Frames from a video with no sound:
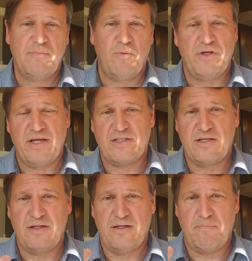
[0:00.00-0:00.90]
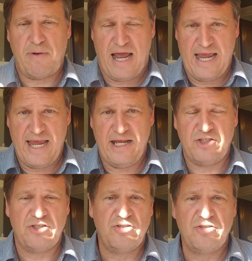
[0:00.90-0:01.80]
But when you get to my
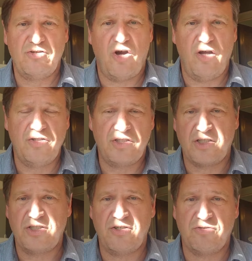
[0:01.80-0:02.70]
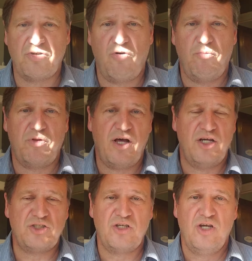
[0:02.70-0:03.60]
age, 60 years old
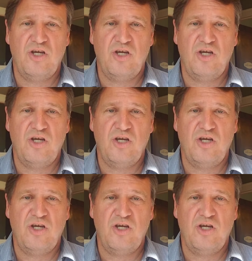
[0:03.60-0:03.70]
plus,